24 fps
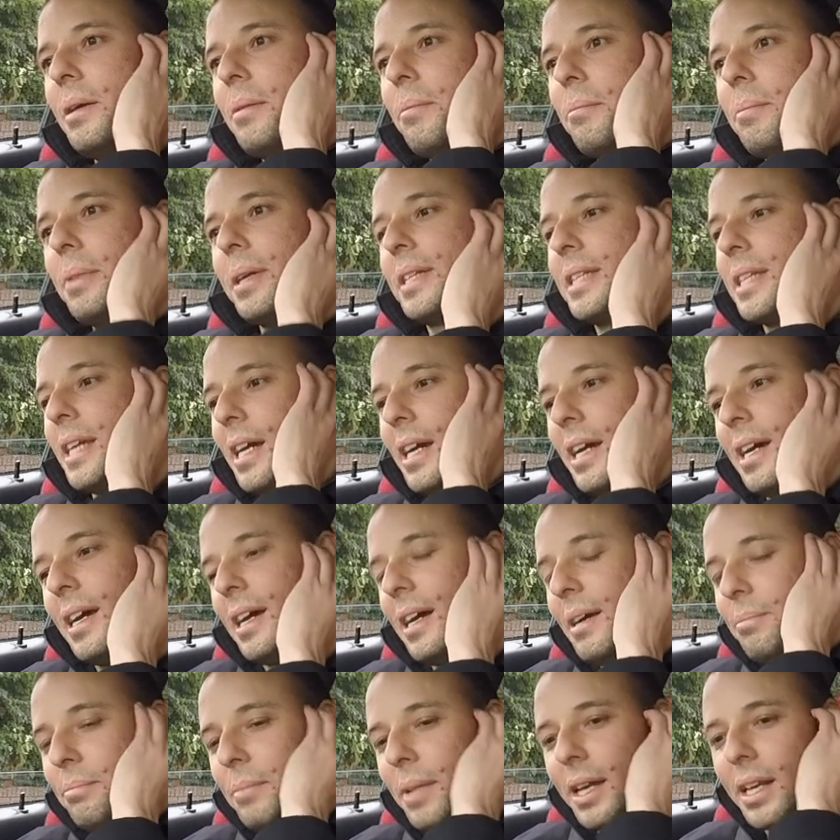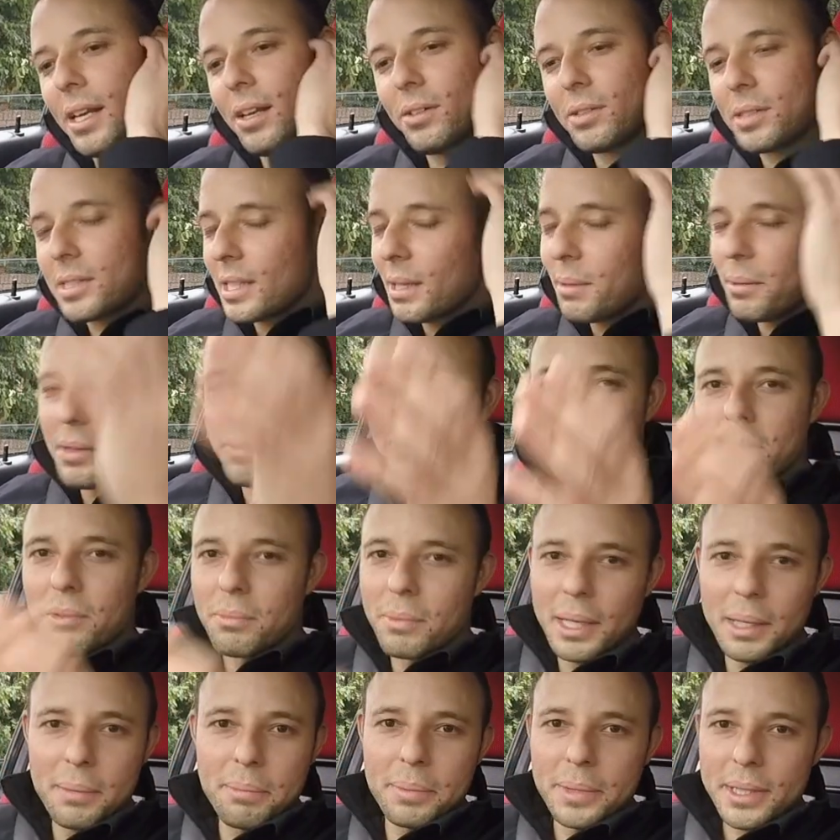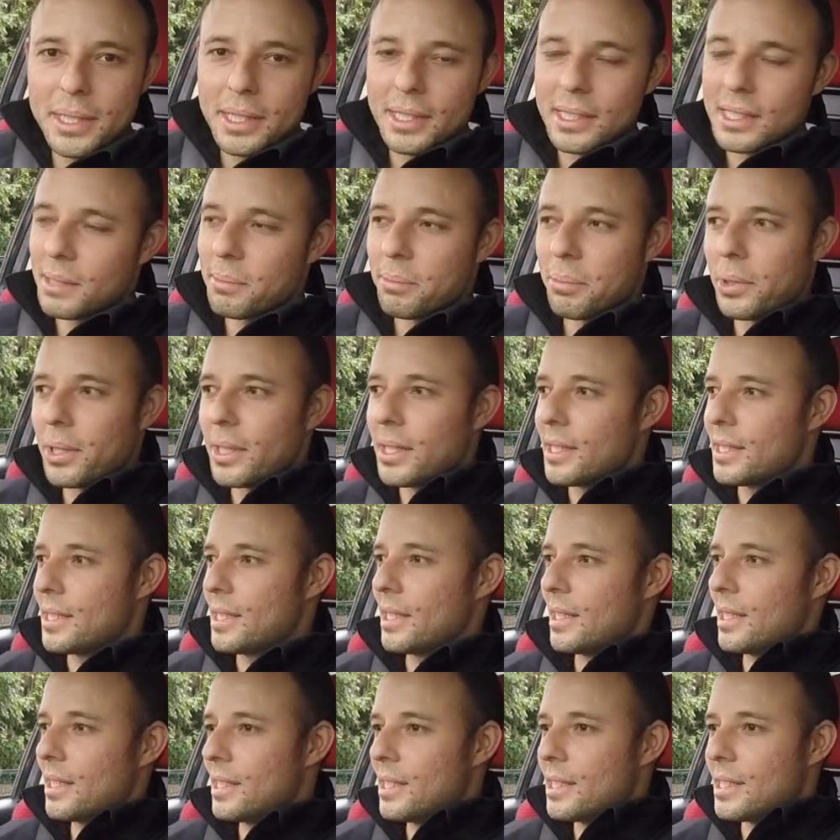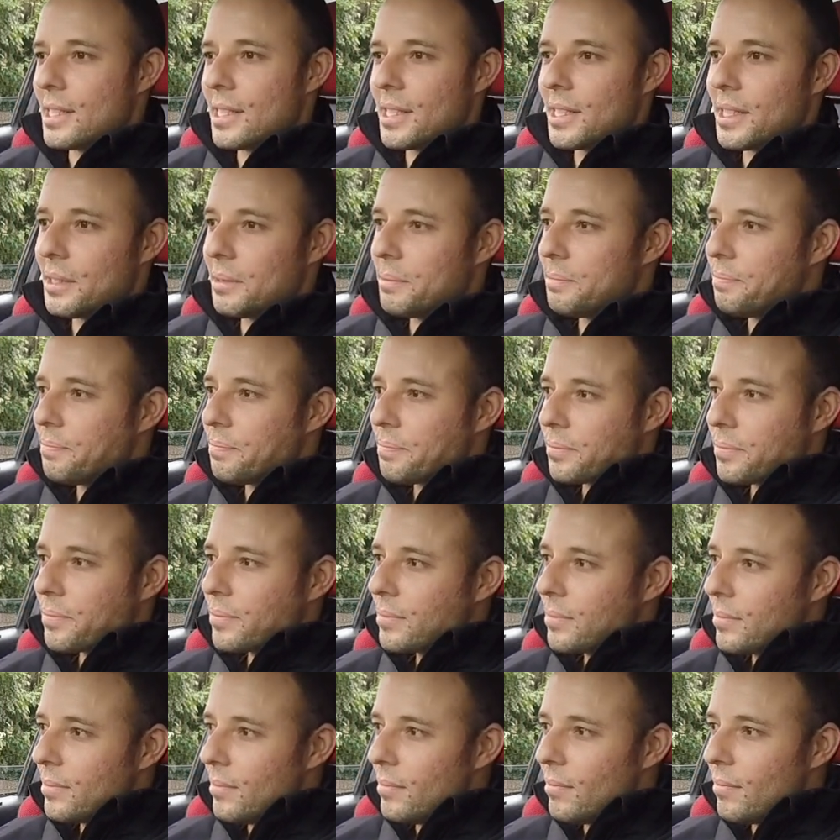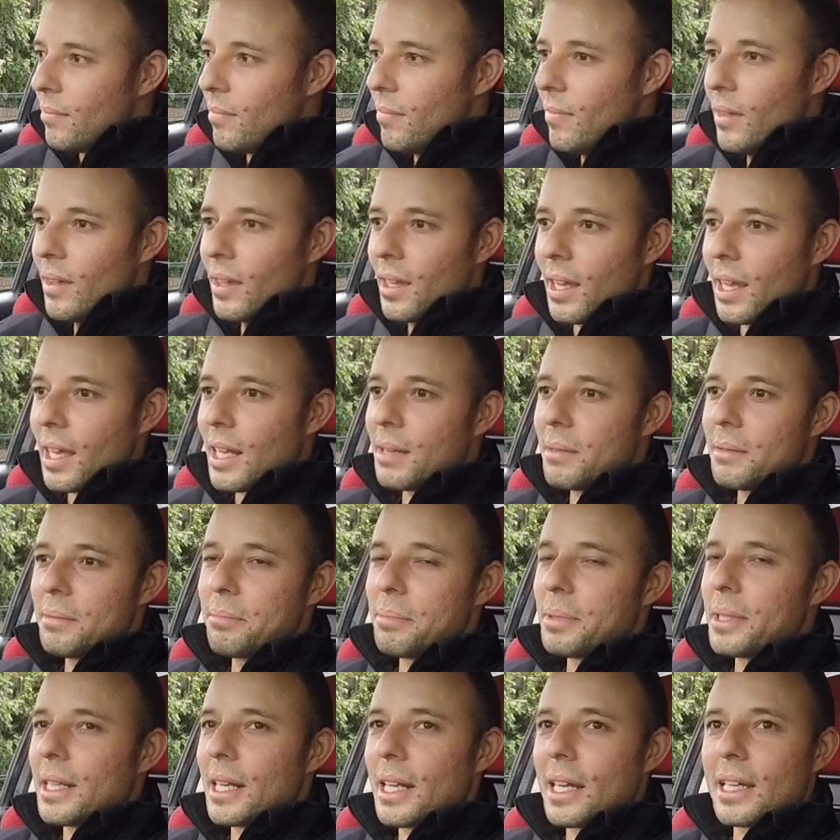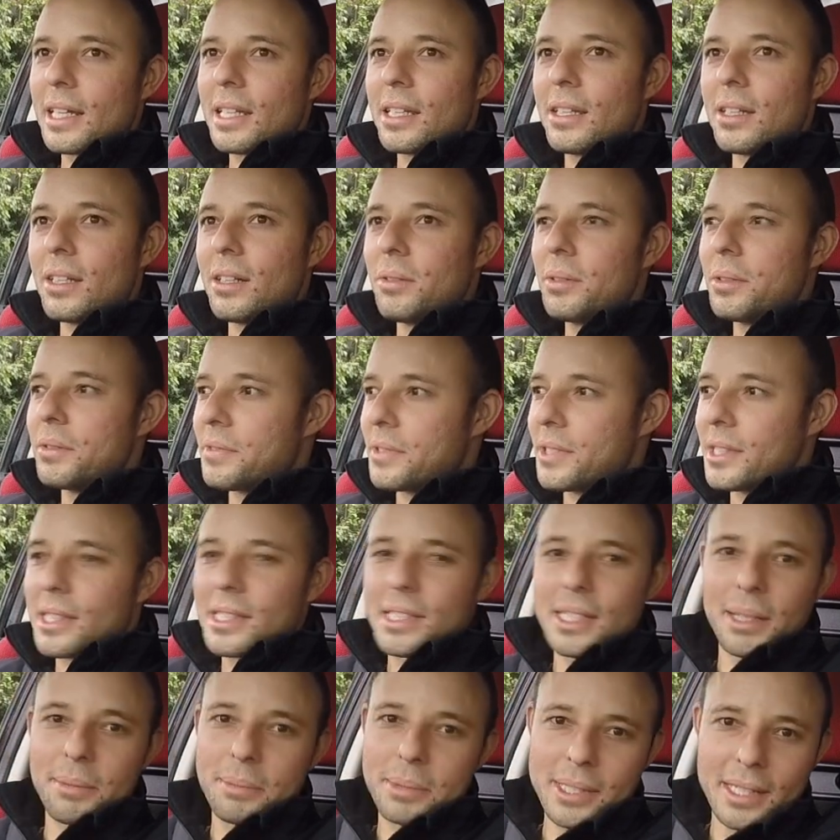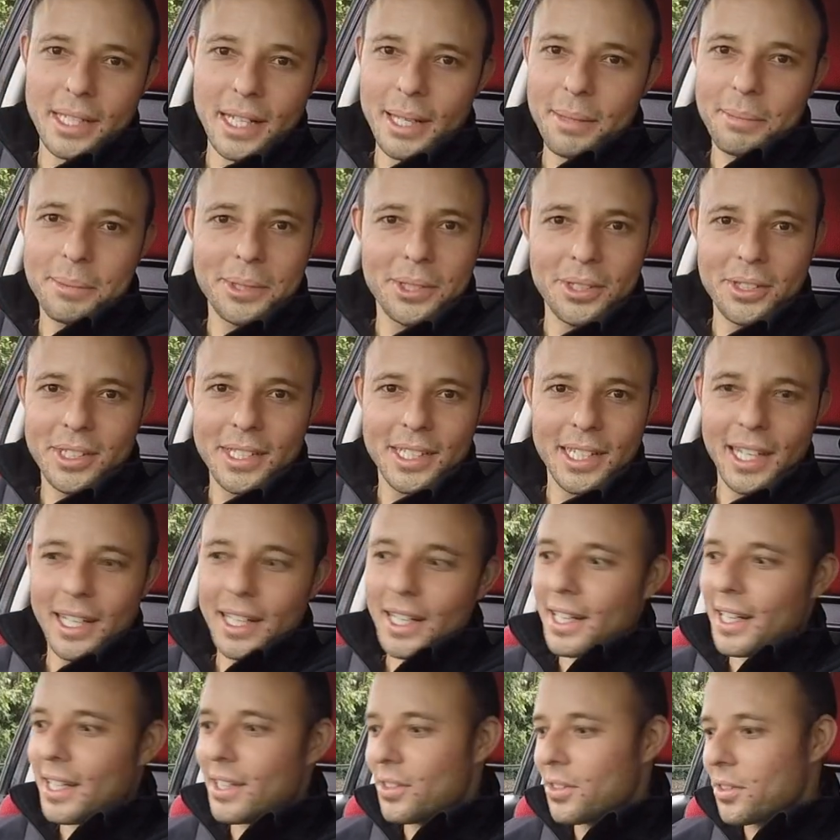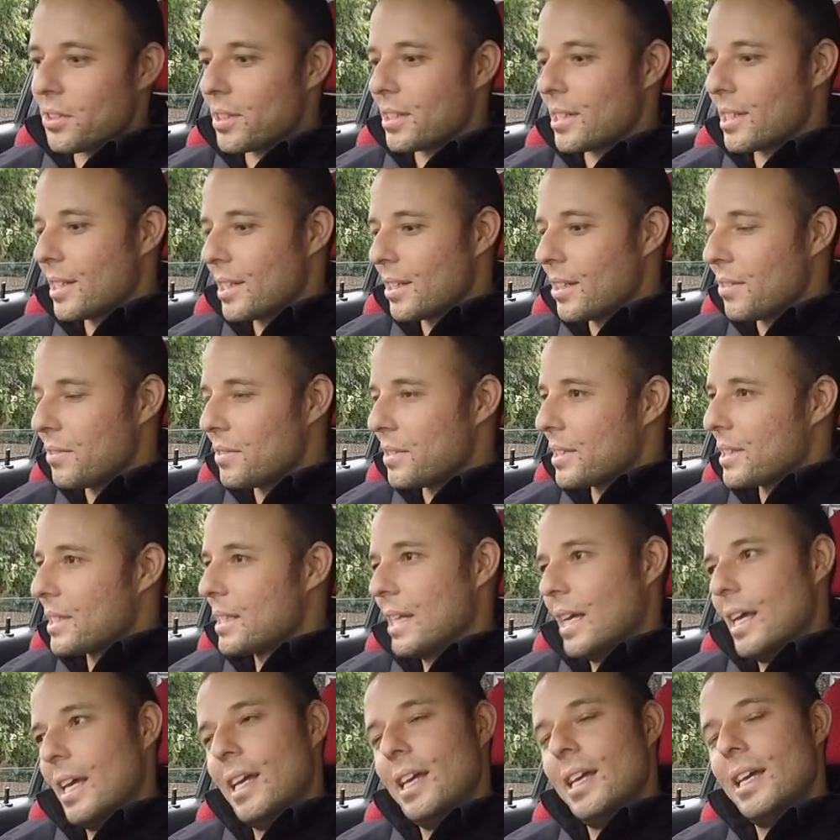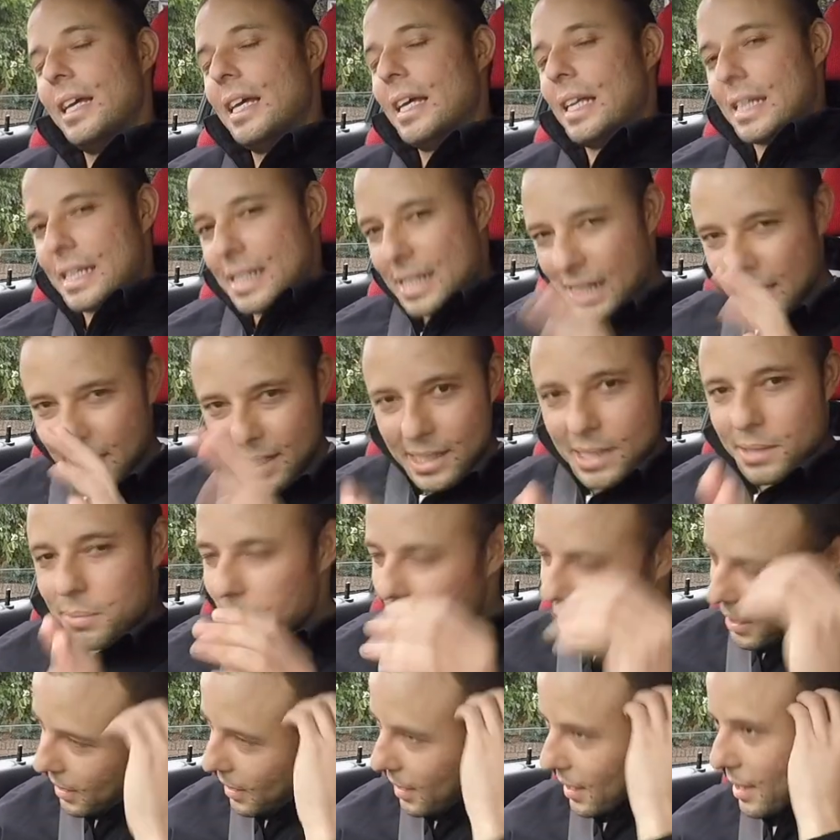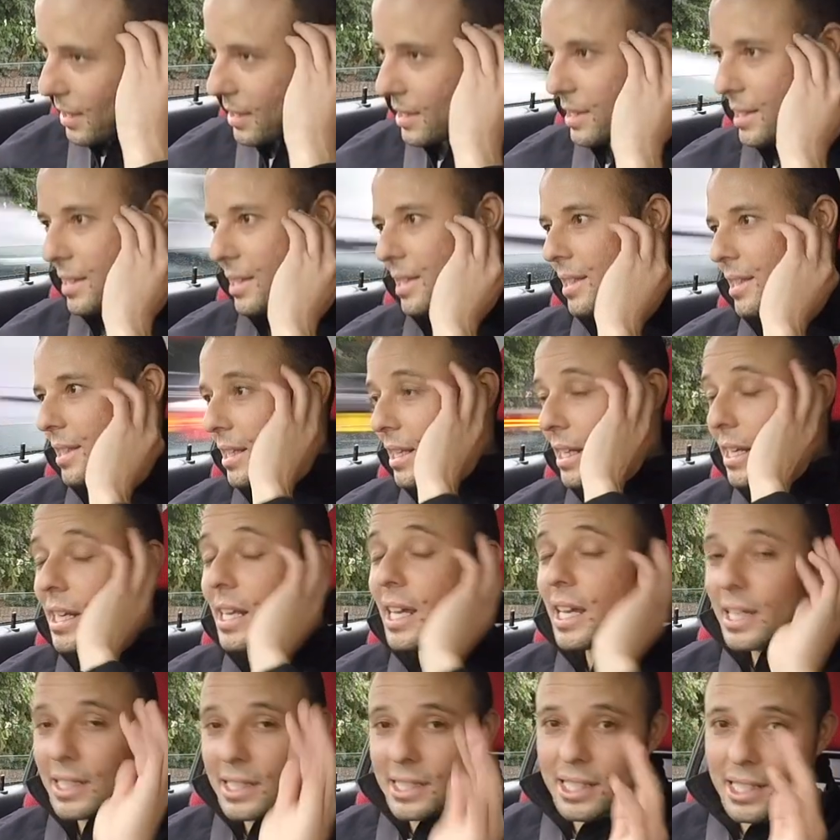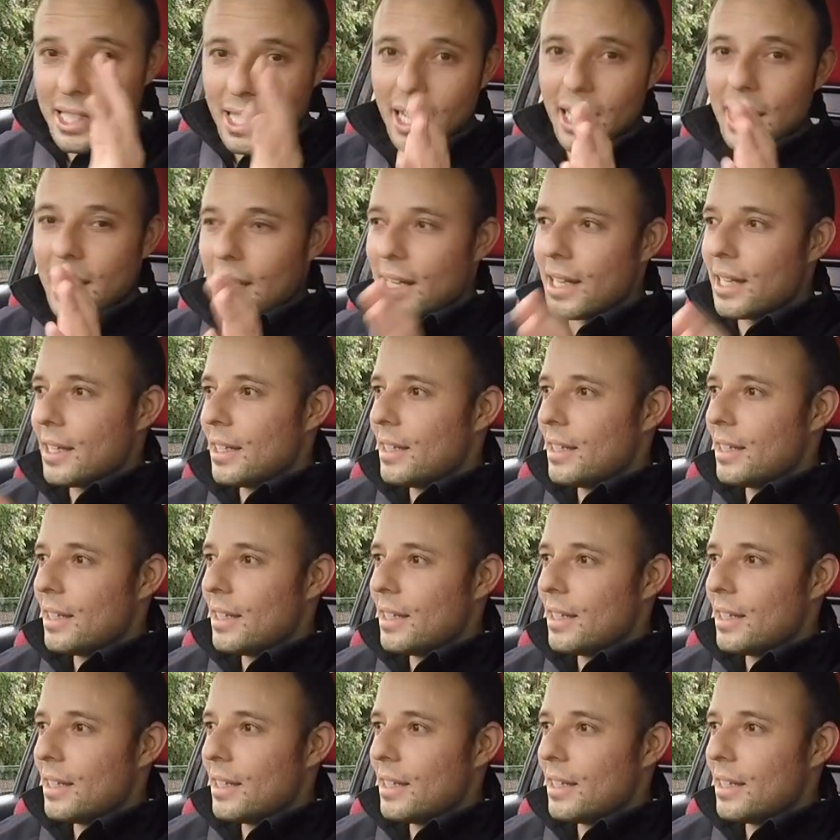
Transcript: But yeah, I know some of you might be disappointed and be like, you know, we've just subscribed to your channel and you got rid of it. Trust me, guys, the next car